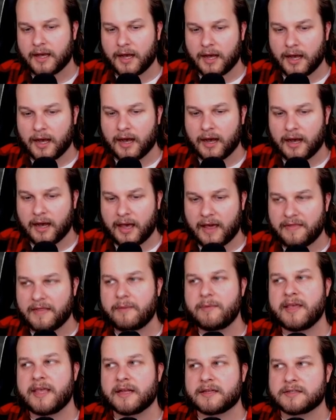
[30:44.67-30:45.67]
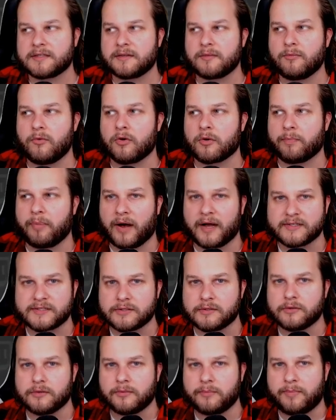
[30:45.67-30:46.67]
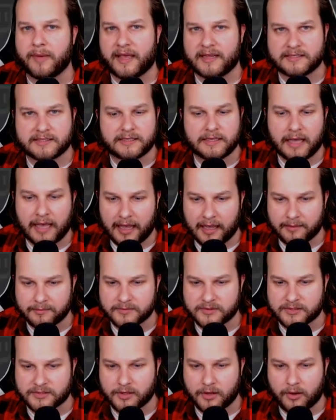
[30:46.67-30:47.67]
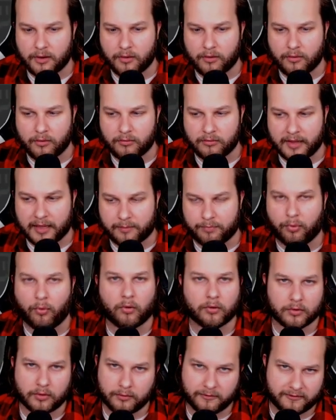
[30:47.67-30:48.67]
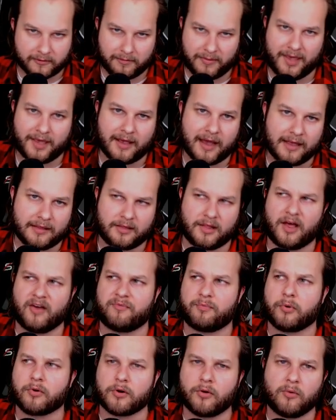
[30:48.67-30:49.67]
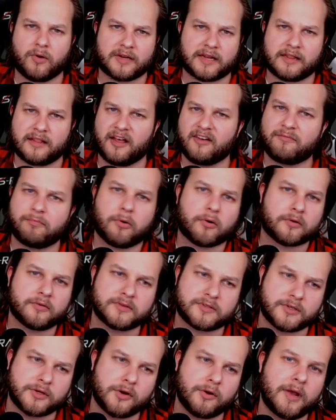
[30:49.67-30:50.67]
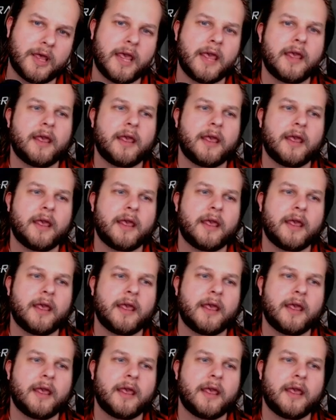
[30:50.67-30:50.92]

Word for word: Uh, and then we get to the more puzzle based games. So, like Portal for me, I love Portal 1, I love Portal 2.